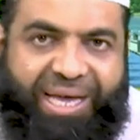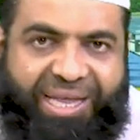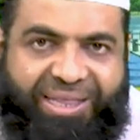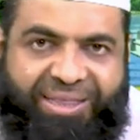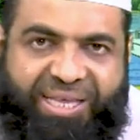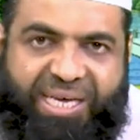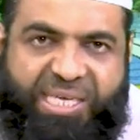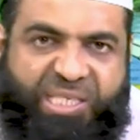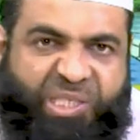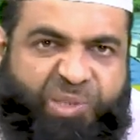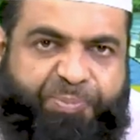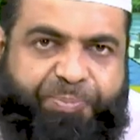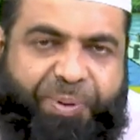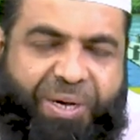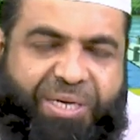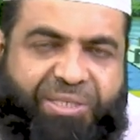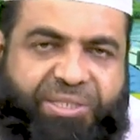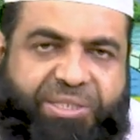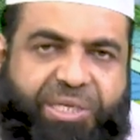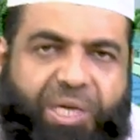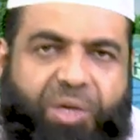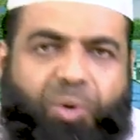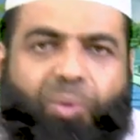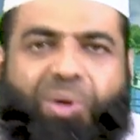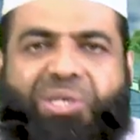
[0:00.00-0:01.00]
This
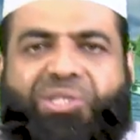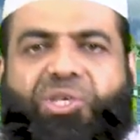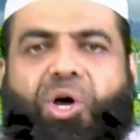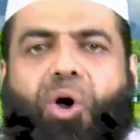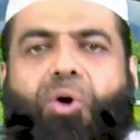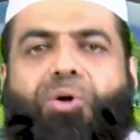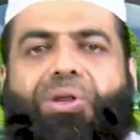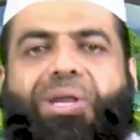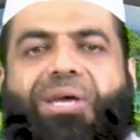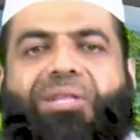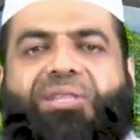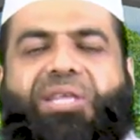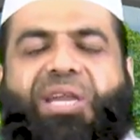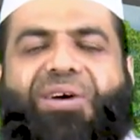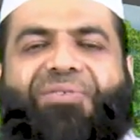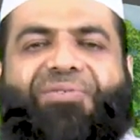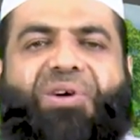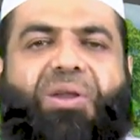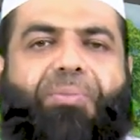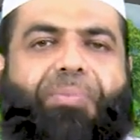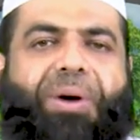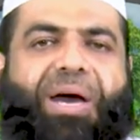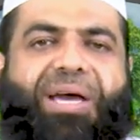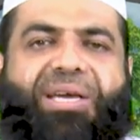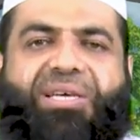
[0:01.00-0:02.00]
person was only
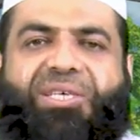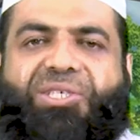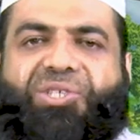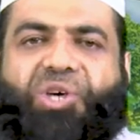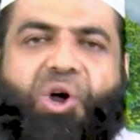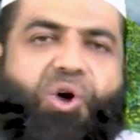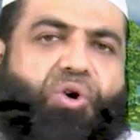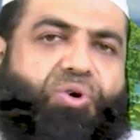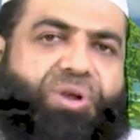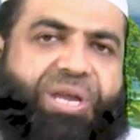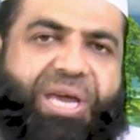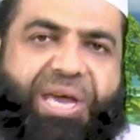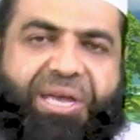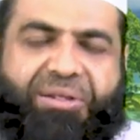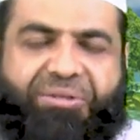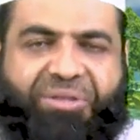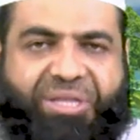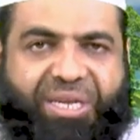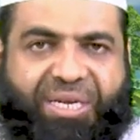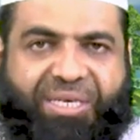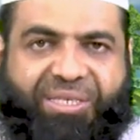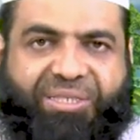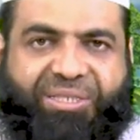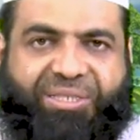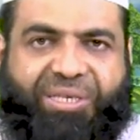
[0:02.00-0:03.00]
driven by his own
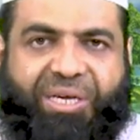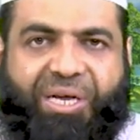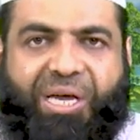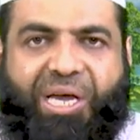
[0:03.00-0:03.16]
interests.